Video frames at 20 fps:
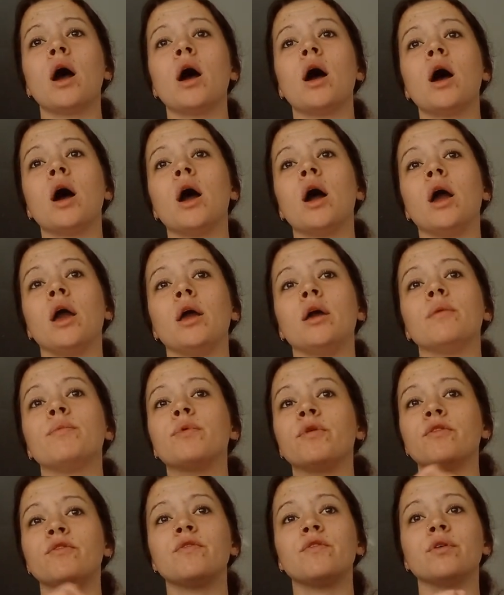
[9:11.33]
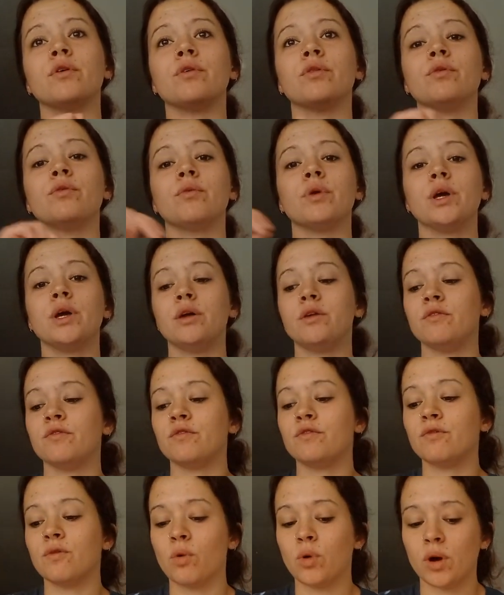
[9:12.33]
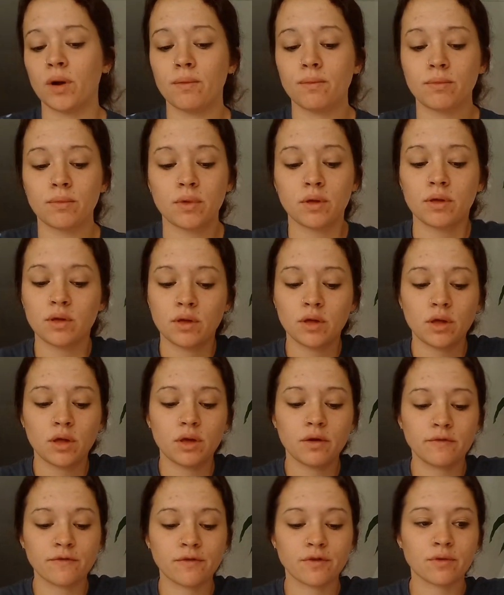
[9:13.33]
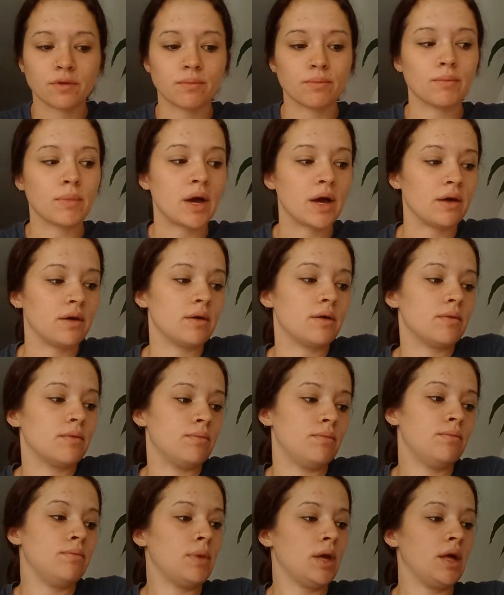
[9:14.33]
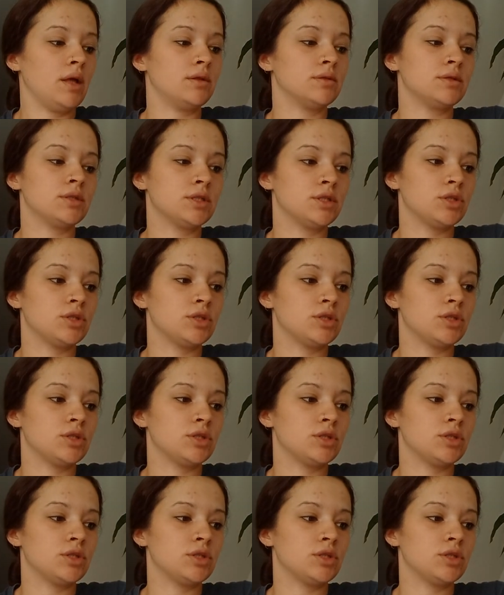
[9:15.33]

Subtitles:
I prefer the written form for my main